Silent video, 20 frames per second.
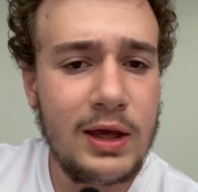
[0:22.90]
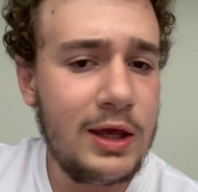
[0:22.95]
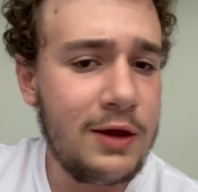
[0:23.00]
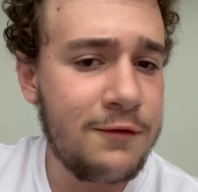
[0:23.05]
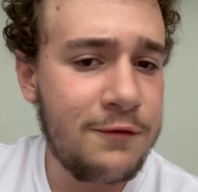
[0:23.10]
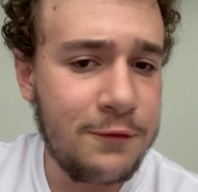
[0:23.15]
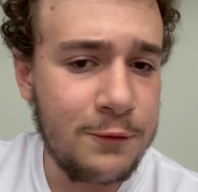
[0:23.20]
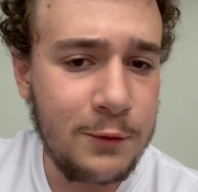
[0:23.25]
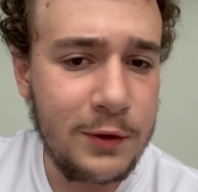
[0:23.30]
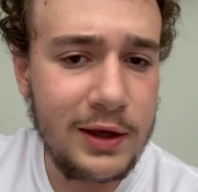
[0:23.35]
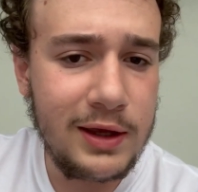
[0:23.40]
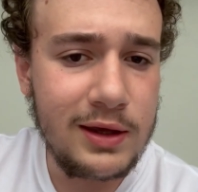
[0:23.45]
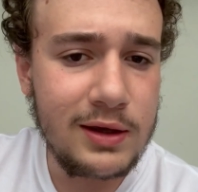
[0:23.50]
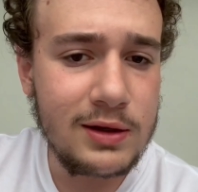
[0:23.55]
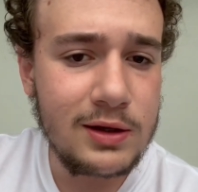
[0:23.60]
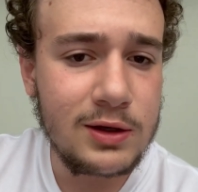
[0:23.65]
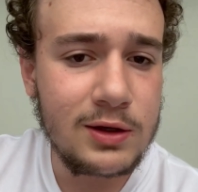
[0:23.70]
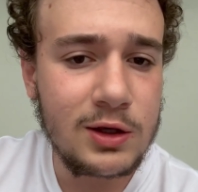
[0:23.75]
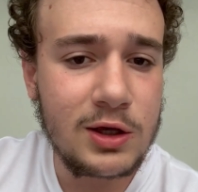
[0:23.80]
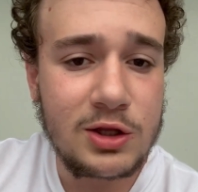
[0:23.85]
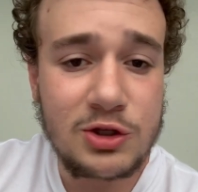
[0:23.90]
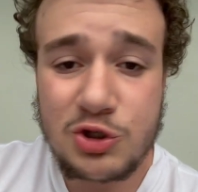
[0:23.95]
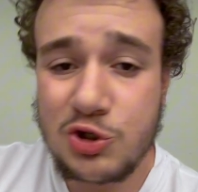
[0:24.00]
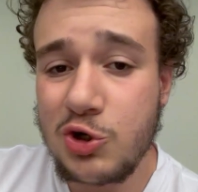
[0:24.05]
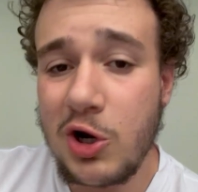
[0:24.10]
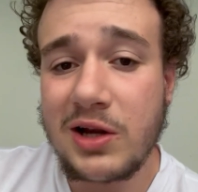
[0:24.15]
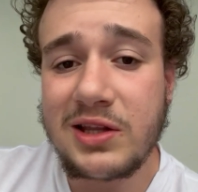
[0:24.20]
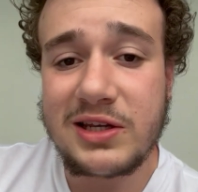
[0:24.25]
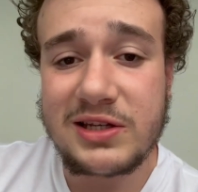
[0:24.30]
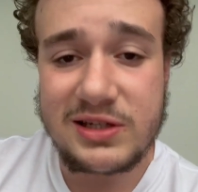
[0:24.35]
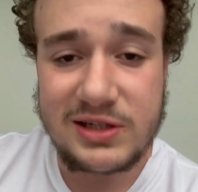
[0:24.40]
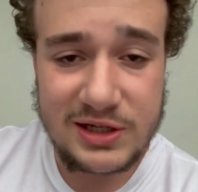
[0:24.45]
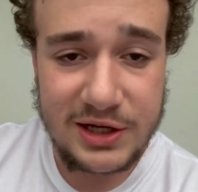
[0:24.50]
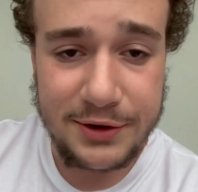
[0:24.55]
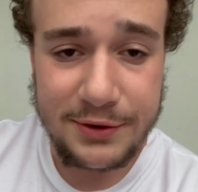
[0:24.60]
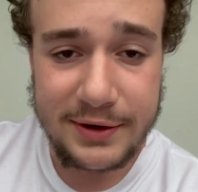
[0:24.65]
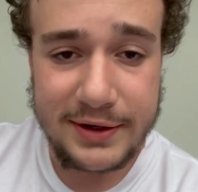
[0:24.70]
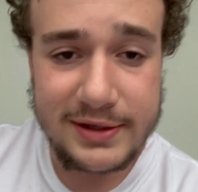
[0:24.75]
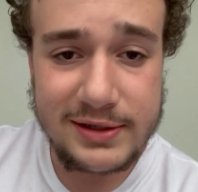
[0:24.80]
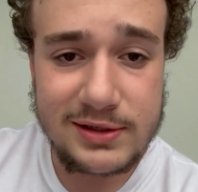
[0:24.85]
If we construct a
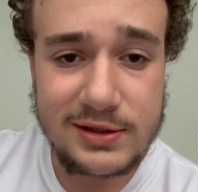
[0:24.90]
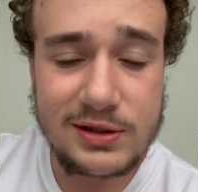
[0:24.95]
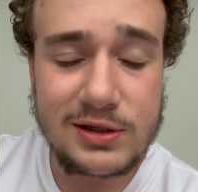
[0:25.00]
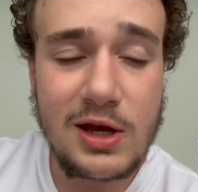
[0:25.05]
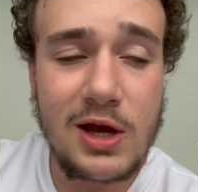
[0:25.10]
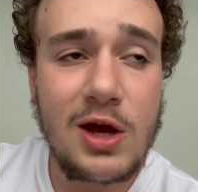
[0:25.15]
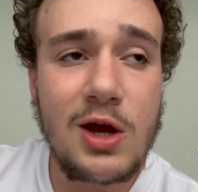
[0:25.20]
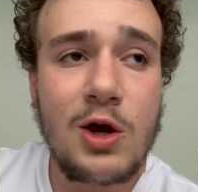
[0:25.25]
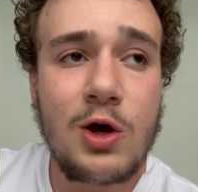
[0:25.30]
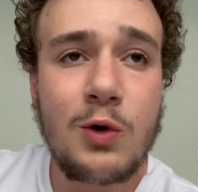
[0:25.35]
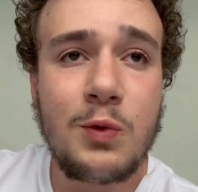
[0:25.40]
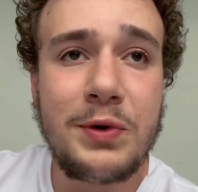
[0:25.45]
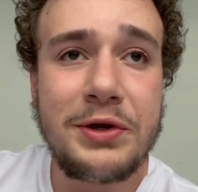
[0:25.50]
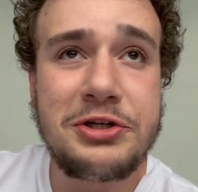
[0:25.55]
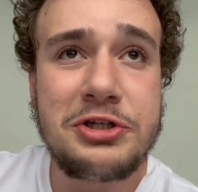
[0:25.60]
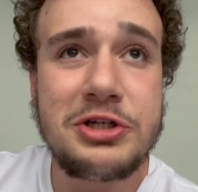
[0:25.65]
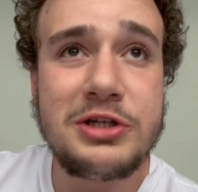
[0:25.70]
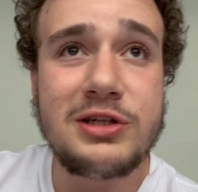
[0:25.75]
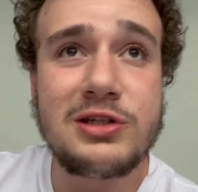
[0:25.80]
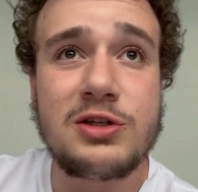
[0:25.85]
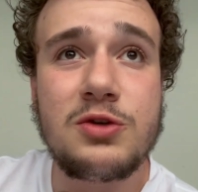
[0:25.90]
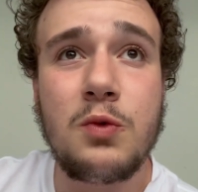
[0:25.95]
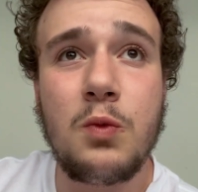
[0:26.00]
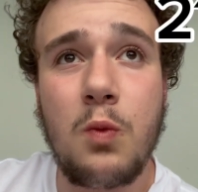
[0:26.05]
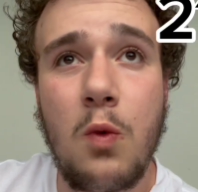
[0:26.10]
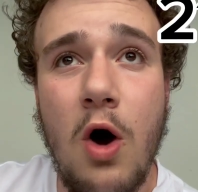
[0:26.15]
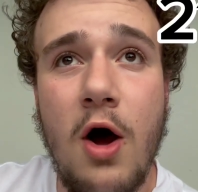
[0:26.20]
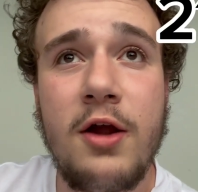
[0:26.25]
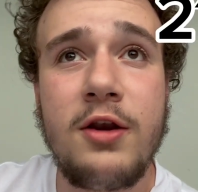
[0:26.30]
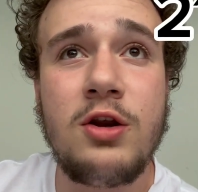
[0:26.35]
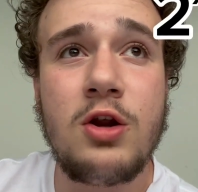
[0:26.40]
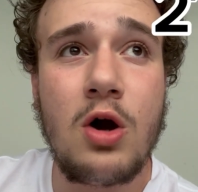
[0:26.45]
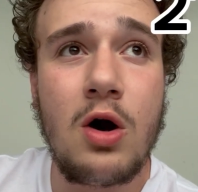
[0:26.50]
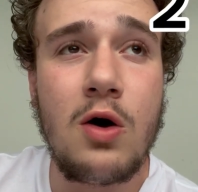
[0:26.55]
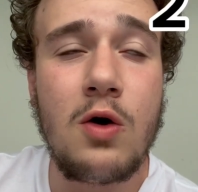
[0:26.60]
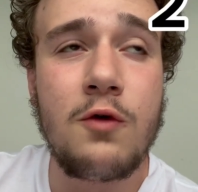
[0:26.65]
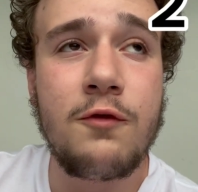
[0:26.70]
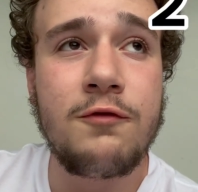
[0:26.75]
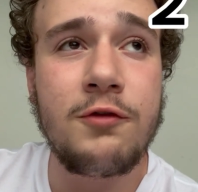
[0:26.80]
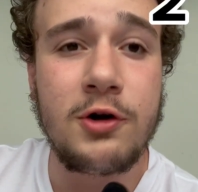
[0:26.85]
series which is 1
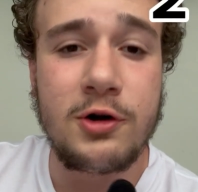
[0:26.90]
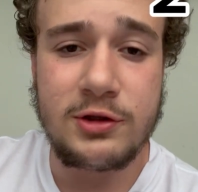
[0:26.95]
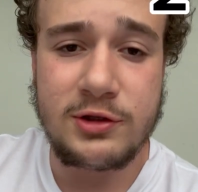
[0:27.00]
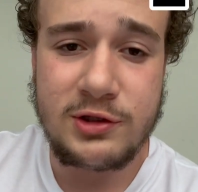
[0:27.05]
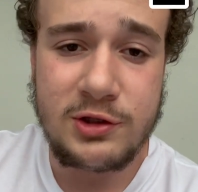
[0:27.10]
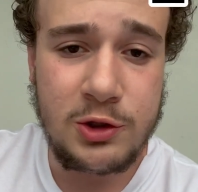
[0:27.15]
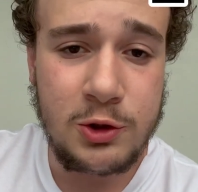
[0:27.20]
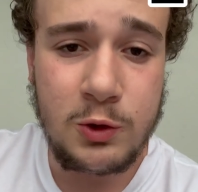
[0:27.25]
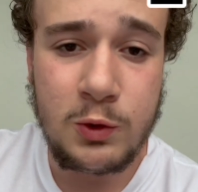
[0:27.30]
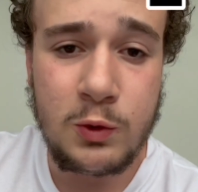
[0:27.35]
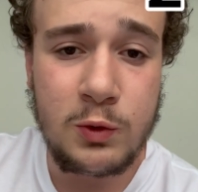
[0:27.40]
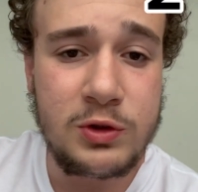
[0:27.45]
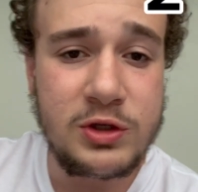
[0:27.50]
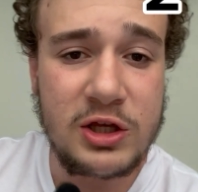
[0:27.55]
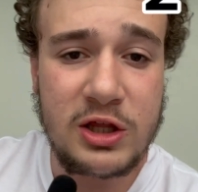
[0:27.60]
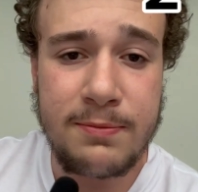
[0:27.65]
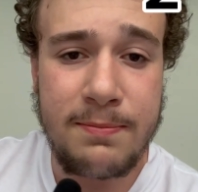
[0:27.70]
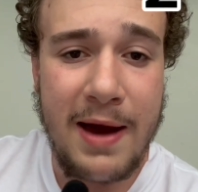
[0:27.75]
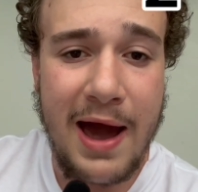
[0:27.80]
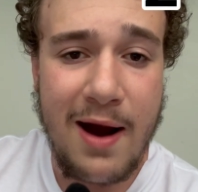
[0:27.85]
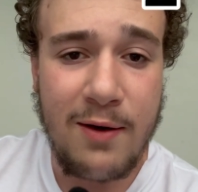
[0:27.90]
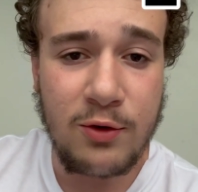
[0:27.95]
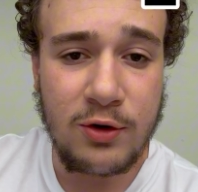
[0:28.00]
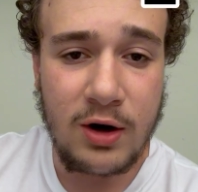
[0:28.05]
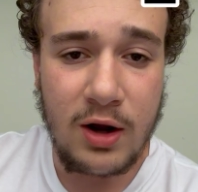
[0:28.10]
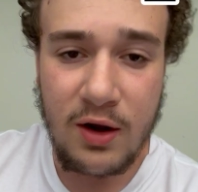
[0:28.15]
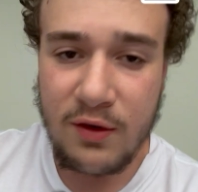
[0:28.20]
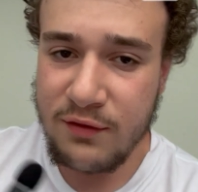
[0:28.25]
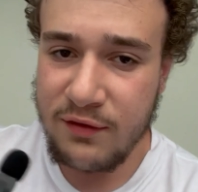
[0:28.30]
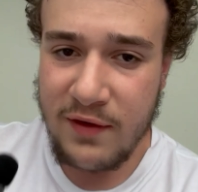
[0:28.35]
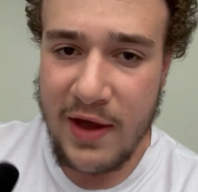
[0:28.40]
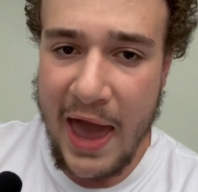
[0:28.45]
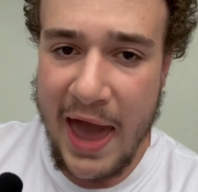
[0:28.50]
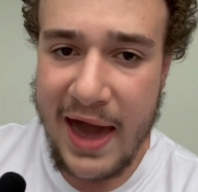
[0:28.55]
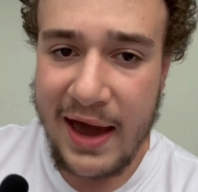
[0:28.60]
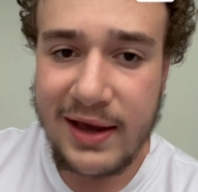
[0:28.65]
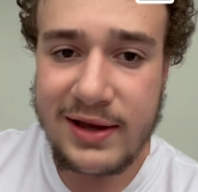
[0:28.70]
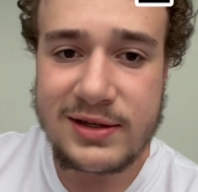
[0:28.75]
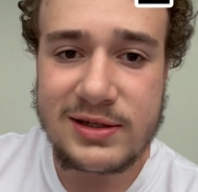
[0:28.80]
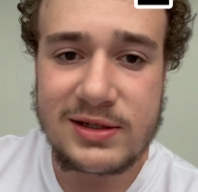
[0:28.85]
over 2 to the power of
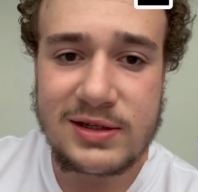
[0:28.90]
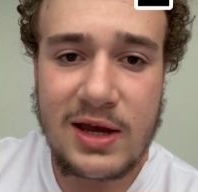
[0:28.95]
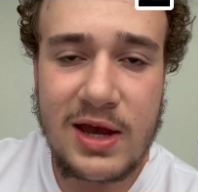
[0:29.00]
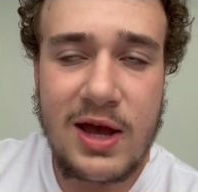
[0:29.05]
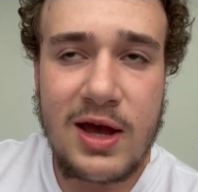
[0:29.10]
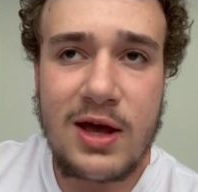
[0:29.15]
x,